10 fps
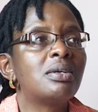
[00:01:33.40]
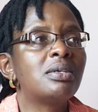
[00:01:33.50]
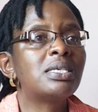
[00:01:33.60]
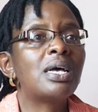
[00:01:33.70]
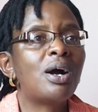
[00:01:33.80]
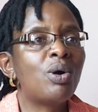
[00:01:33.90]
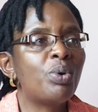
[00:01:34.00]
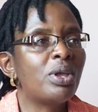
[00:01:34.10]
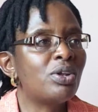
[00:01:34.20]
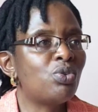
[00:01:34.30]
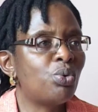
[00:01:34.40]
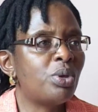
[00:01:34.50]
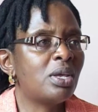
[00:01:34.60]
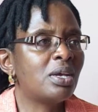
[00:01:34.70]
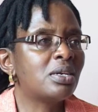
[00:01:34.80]
it's how we are
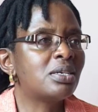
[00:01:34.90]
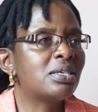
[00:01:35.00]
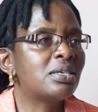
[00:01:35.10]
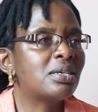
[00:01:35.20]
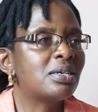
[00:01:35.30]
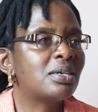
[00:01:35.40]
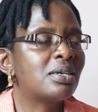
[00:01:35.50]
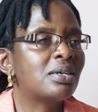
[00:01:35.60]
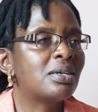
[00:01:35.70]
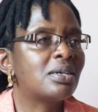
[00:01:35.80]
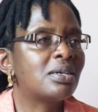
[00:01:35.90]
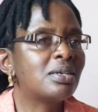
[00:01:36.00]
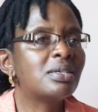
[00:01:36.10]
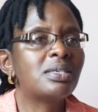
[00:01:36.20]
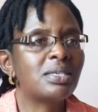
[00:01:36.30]
doing it.
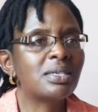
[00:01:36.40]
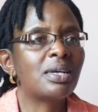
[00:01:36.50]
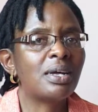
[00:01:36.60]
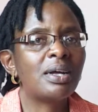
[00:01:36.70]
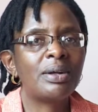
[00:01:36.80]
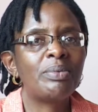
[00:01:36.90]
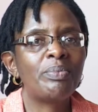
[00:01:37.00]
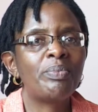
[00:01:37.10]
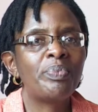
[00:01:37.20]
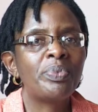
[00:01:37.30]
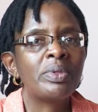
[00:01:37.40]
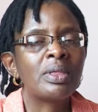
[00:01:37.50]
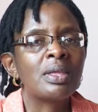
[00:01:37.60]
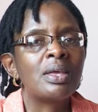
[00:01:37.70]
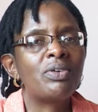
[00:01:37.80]
It's
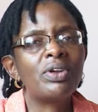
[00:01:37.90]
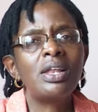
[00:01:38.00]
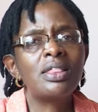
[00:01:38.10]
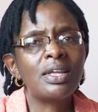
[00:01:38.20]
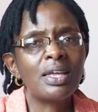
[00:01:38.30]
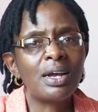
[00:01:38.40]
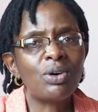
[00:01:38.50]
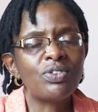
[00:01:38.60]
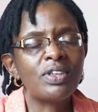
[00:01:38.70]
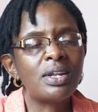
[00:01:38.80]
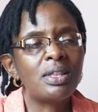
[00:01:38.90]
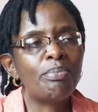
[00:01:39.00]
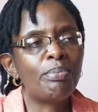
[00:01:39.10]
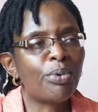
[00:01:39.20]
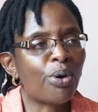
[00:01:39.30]
really thinking outside the
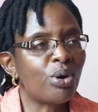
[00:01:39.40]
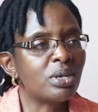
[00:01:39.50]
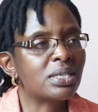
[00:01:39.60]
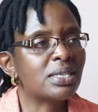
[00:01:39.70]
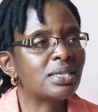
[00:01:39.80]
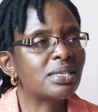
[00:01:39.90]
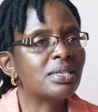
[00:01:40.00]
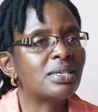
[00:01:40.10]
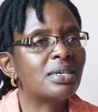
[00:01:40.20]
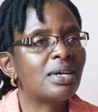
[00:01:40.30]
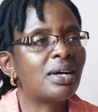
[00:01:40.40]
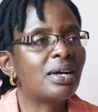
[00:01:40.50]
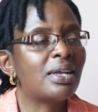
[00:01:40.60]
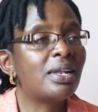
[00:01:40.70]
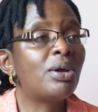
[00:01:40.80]
box
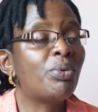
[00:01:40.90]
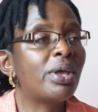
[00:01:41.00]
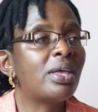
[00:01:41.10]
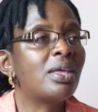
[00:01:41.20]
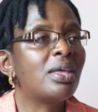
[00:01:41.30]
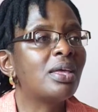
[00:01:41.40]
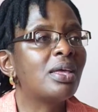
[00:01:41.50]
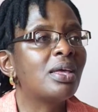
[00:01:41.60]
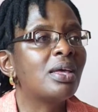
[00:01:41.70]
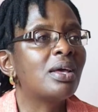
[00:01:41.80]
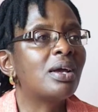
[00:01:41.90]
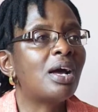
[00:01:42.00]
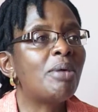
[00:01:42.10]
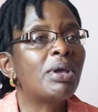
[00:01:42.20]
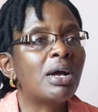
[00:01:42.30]
in a way,
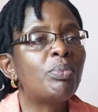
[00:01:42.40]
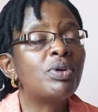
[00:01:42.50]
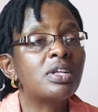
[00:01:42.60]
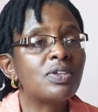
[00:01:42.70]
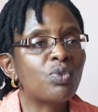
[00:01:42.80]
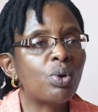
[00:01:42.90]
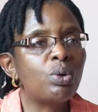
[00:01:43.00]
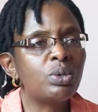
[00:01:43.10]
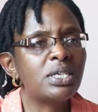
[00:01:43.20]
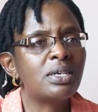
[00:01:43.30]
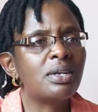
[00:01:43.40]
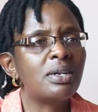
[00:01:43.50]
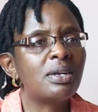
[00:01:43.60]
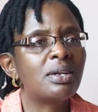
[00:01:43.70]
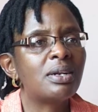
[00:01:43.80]
coming up with a solution